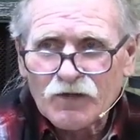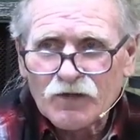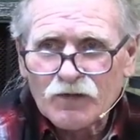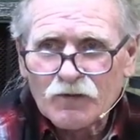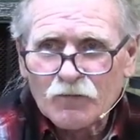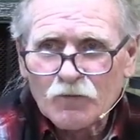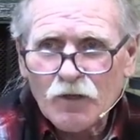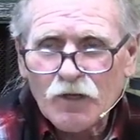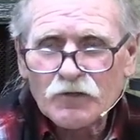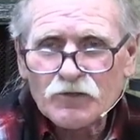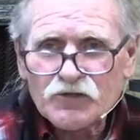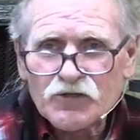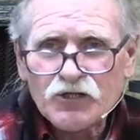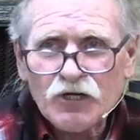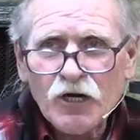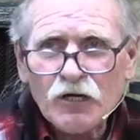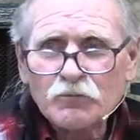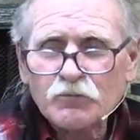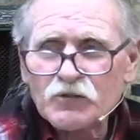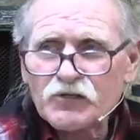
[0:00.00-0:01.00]
While the
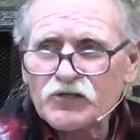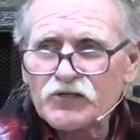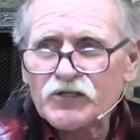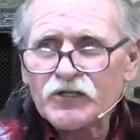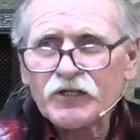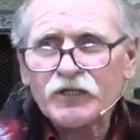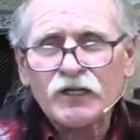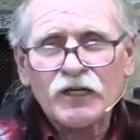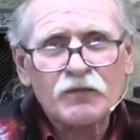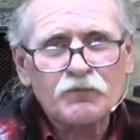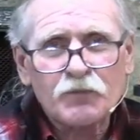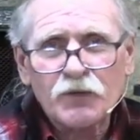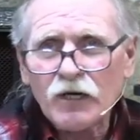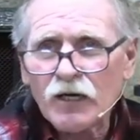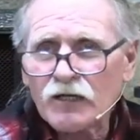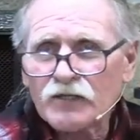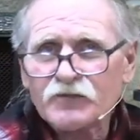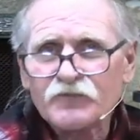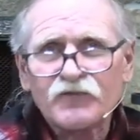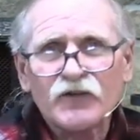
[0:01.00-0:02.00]
child was sick, I
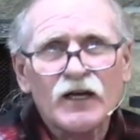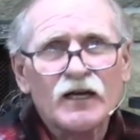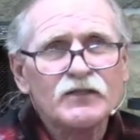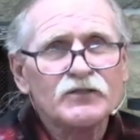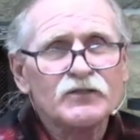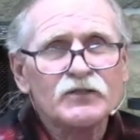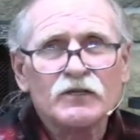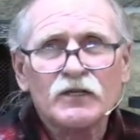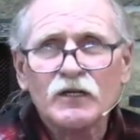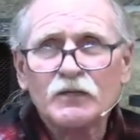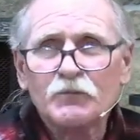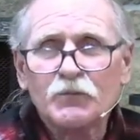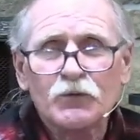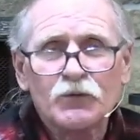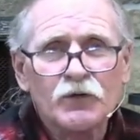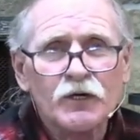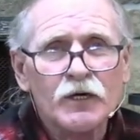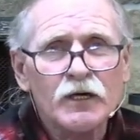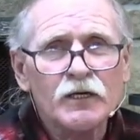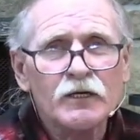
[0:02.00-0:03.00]
passed, fasted, I
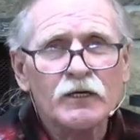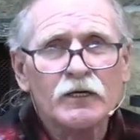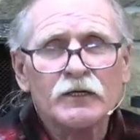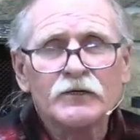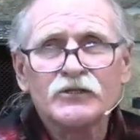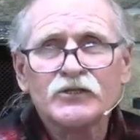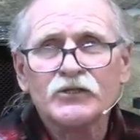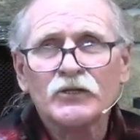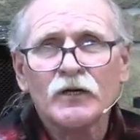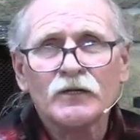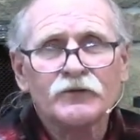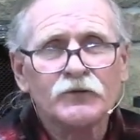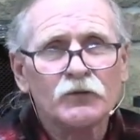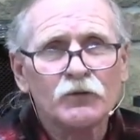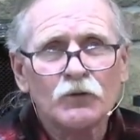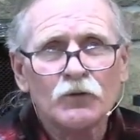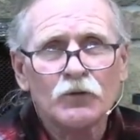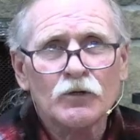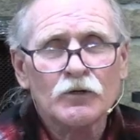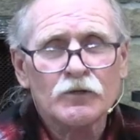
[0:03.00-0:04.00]
prayed, I sought the
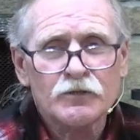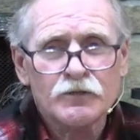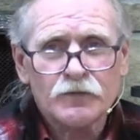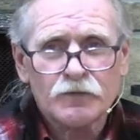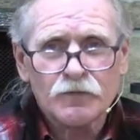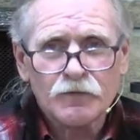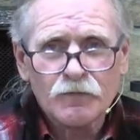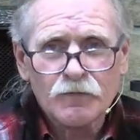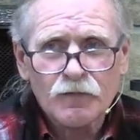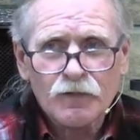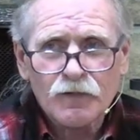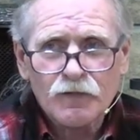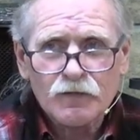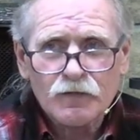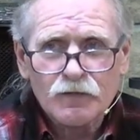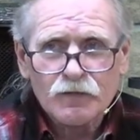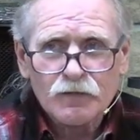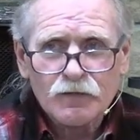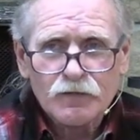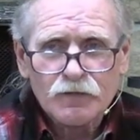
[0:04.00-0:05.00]
Lord,
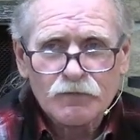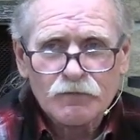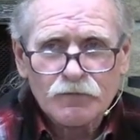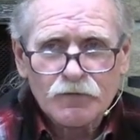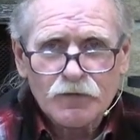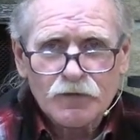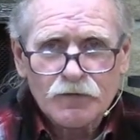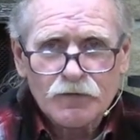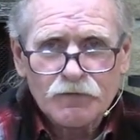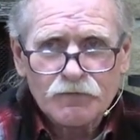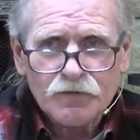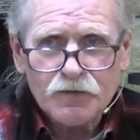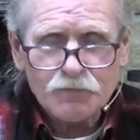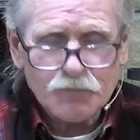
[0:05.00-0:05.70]
that